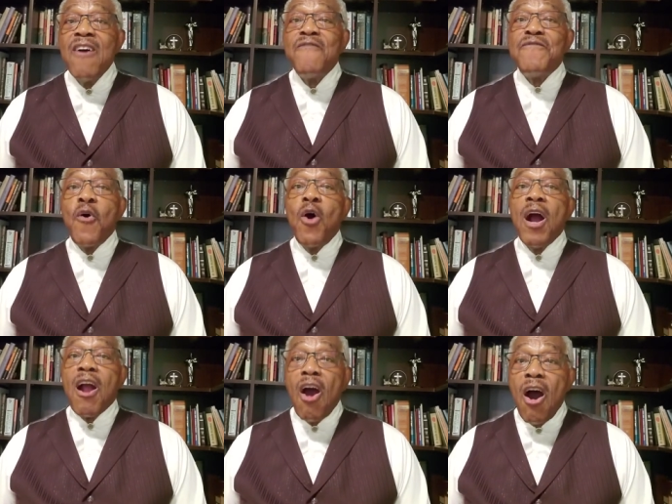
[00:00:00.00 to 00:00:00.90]
for a
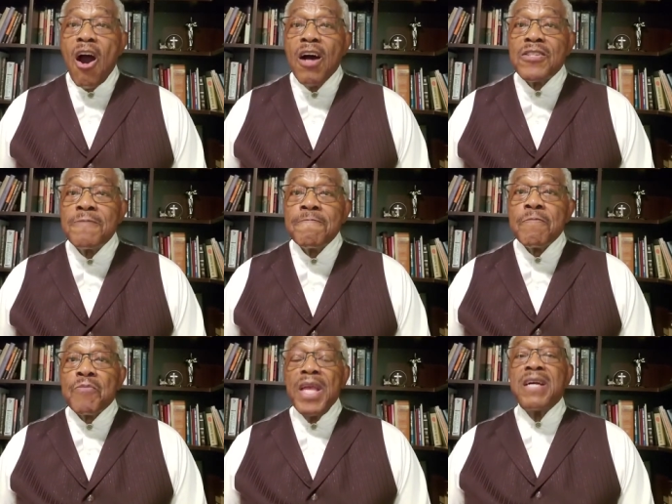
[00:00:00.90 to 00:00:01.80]
cause
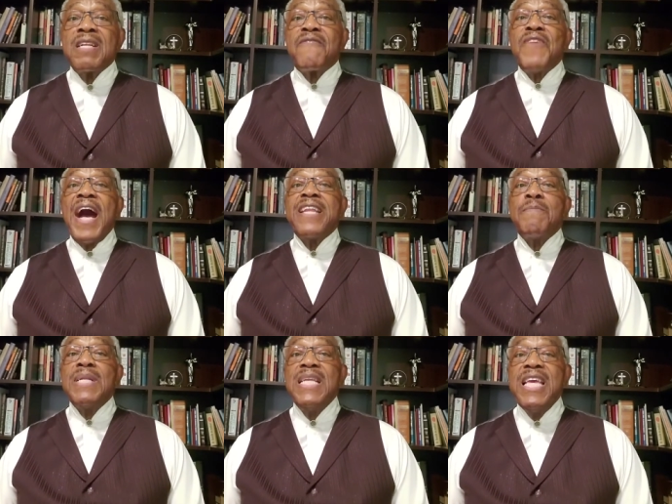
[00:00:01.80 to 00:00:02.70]
they are going to finally
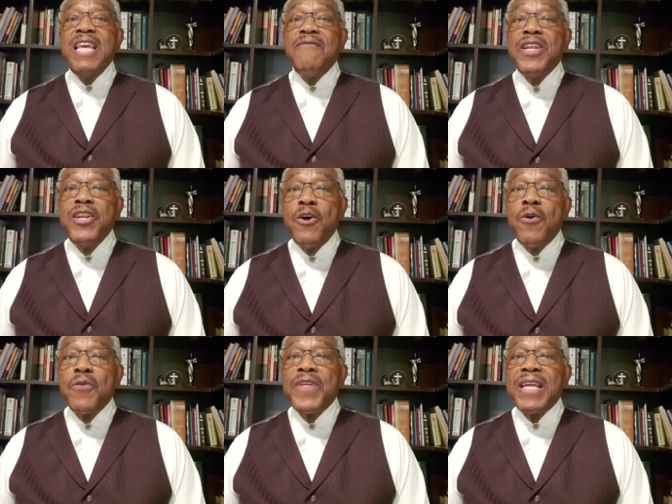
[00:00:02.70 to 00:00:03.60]
believe and
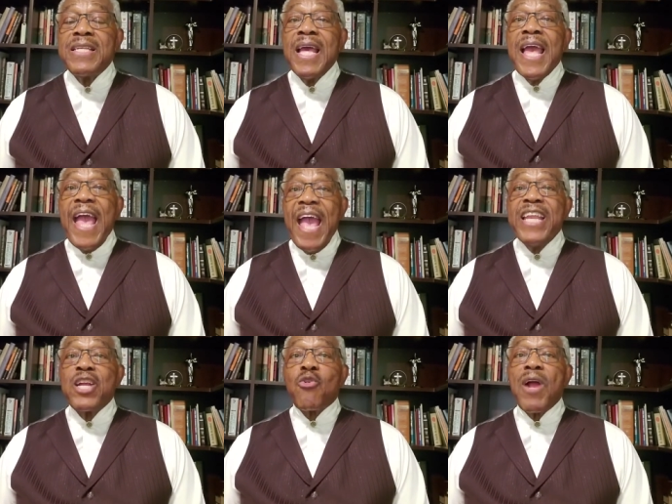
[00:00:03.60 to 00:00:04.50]
know that
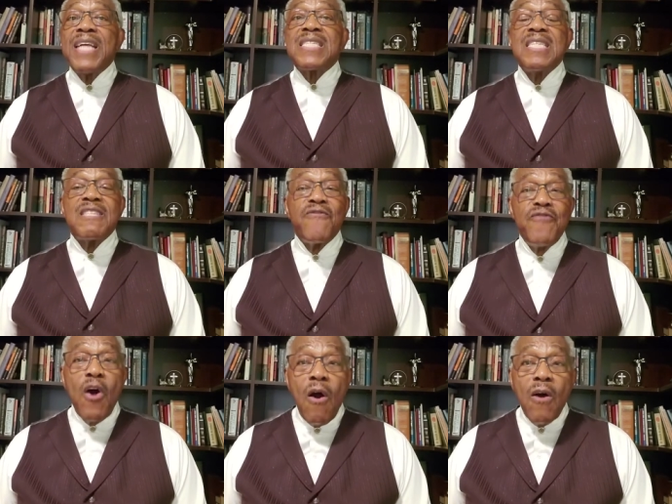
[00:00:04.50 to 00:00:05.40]
Antichrist is
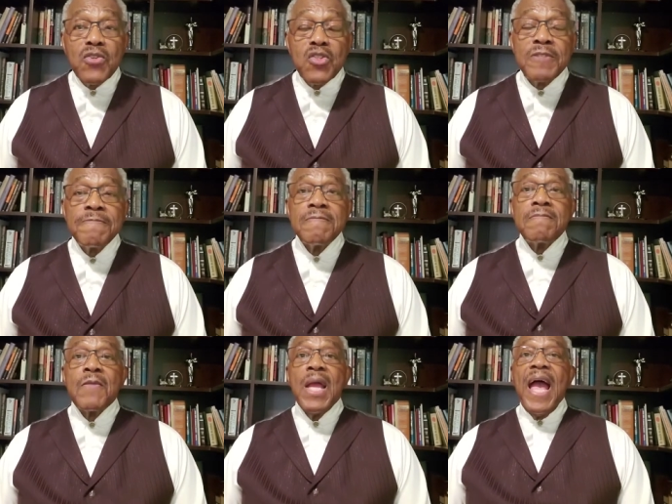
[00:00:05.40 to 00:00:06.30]
false
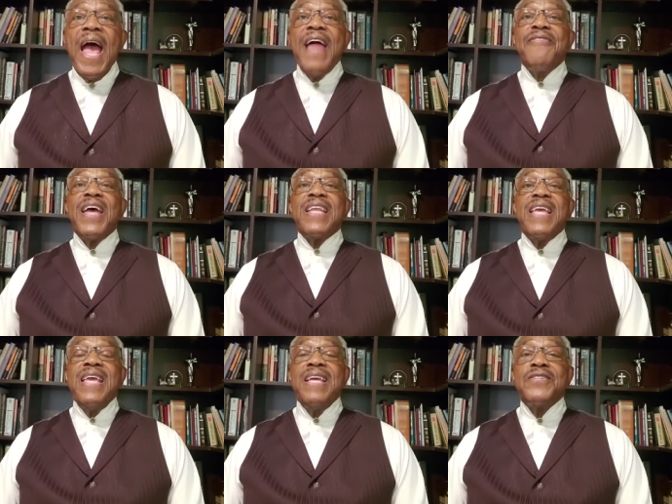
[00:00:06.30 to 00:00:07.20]
and that
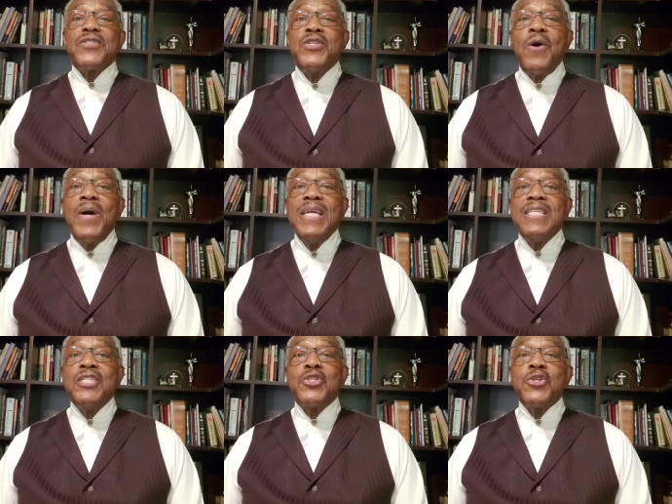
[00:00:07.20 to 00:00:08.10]
he is
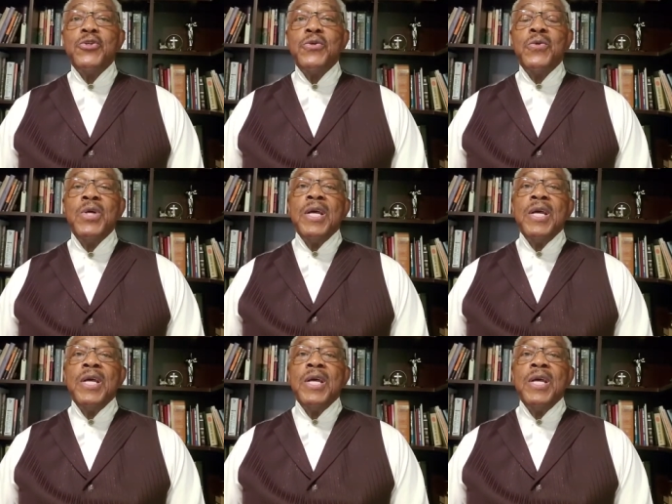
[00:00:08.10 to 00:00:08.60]
going to,